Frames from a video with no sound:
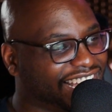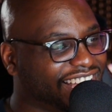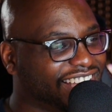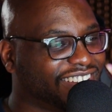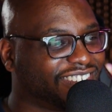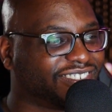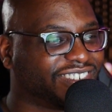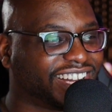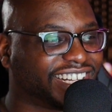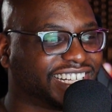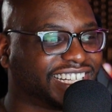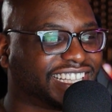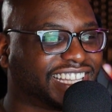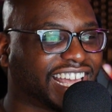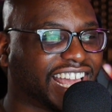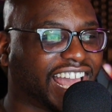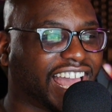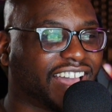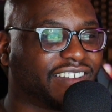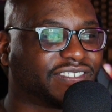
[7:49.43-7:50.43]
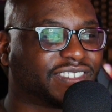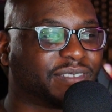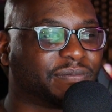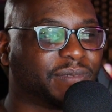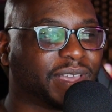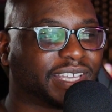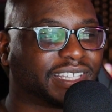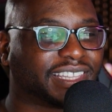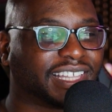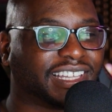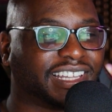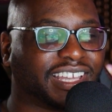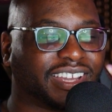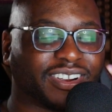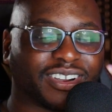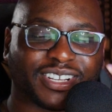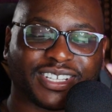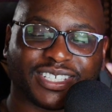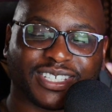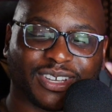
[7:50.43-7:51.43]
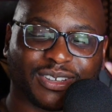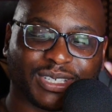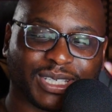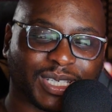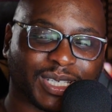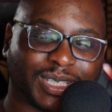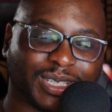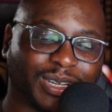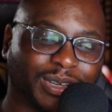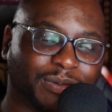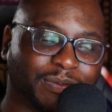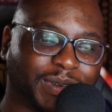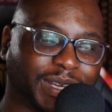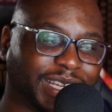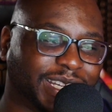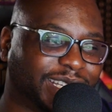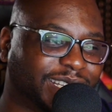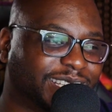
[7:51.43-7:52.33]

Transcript: Why did they have to make the lyrics so stupid?